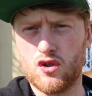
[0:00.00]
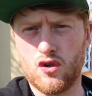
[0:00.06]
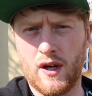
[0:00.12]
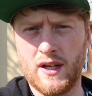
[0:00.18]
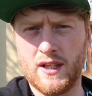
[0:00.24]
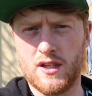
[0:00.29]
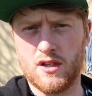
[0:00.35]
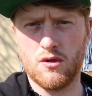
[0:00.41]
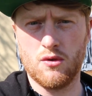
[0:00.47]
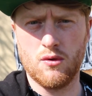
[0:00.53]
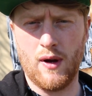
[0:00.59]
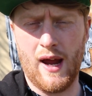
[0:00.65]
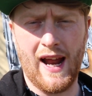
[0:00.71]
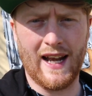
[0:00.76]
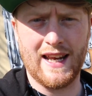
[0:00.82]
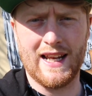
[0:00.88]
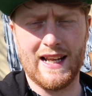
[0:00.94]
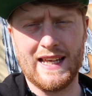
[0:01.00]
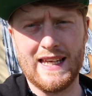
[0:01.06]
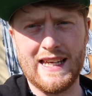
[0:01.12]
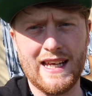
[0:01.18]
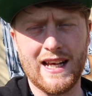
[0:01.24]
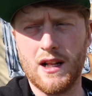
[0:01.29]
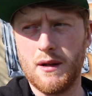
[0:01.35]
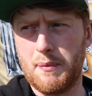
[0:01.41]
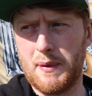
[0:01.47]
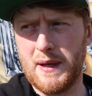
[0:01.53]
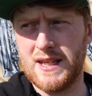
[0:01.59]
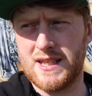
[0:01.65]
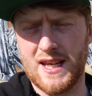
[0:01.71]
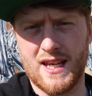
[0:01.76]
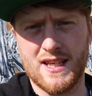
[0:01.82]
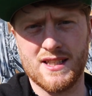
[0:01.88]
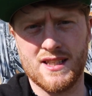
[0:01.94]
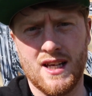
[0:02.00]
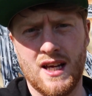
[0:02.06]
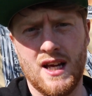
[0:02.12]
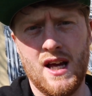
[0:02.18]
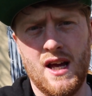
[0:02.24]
tried to do any illegal pieces,